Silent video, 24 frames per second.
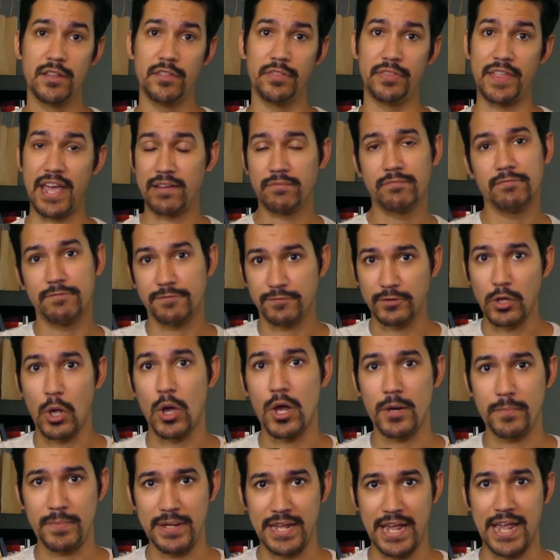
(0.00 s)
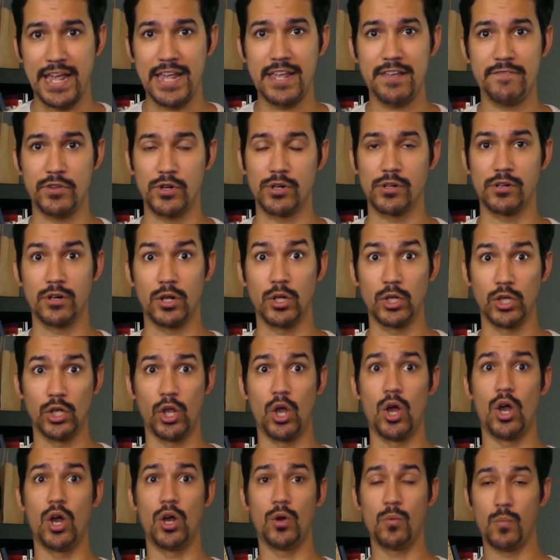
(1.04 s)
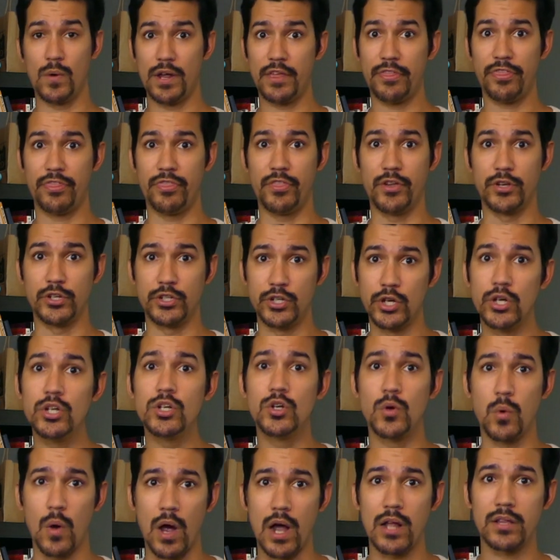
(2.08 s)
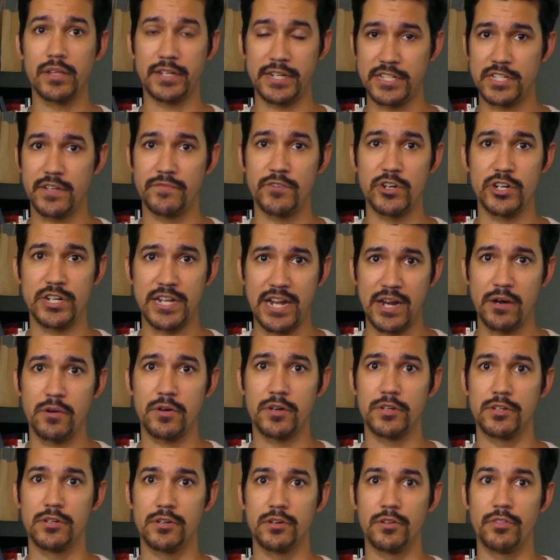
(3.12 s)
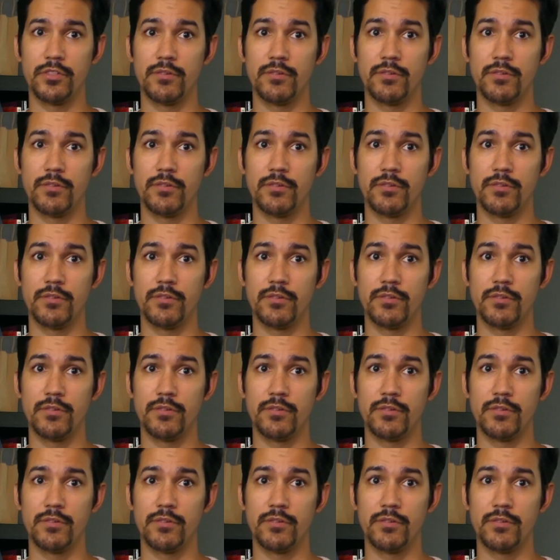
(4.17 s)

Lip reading: that flawed behavior along with the good qualities of your character,